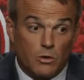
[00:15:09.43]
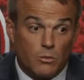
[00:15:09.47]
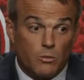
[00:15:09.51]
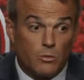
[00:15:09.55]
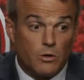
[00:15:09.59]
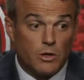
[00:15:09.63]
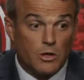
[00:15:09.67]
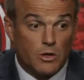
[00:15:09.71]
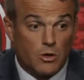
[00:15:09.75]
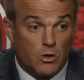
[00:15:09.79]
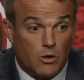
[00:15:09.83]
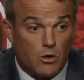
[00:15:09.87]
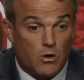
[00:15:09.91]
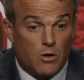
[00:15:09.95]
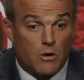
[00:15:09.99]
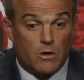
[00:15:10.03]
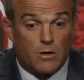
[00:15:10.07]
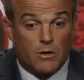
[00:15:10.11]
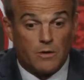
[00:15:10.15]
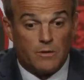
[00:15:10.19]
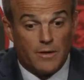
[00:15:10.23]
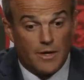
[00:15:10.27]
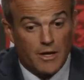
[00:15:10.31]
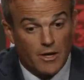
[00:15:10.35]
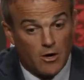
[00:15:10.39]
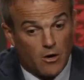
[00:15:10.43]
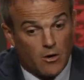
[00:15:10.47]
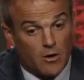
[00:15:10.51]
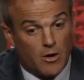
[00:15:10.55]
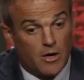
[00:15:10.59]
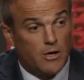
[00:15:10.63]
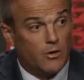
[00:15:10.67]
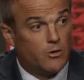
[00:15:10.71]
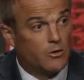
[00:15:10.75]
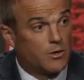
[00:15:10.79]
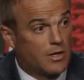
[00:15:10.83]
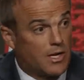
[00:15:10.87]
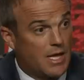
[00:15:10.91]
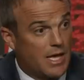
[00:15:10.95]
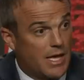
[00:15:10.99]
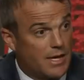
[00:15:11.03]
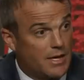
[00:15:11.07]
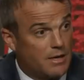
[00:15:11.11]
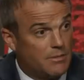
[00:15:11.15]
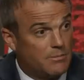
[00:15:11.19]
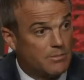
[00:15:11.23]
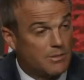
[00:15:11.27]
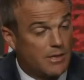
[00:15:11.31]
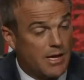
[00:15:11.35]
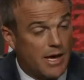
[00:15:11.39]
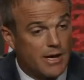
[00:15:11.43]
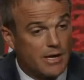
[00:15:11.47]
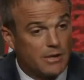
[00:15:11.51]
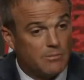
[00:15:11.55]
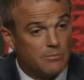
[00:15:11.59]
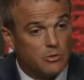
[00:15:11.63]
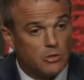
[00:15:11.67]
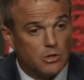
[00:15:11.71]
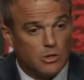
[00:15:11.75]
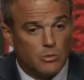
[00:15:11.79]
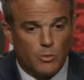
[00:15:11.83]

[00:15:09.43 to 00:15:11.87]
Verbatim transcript: really hard and they are held accountable